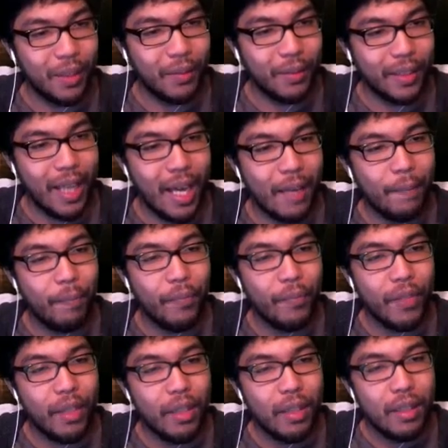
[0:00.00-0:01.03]
Give it that.
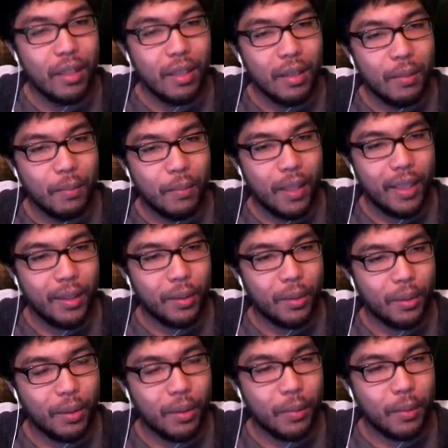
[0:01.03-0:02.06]
Might
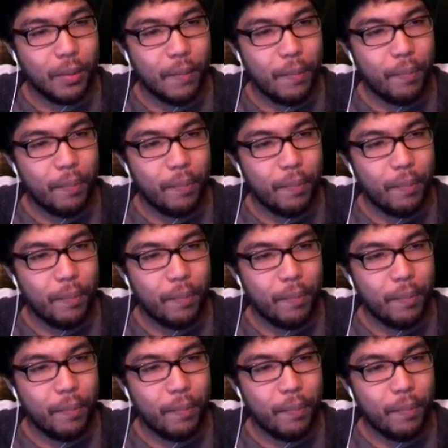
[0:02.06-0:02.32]
orb.